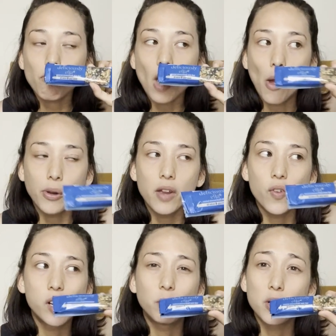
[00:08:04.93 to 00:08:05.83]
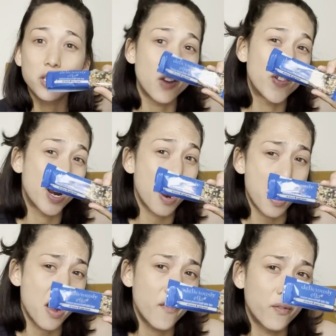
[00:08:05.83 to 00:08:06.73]
I'll give it a seven and a
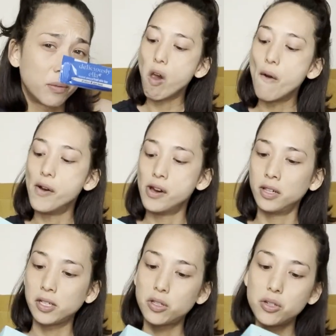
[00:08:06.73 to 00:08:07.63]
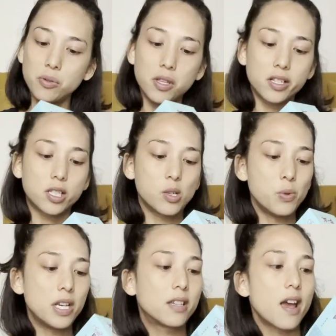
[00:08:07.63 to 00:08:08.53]
half. Let's do this
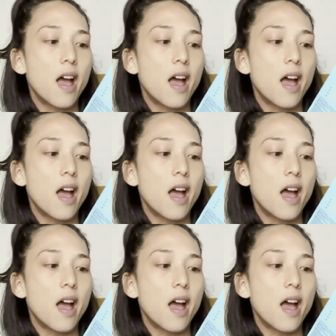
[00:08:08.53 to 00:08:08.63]
Sweet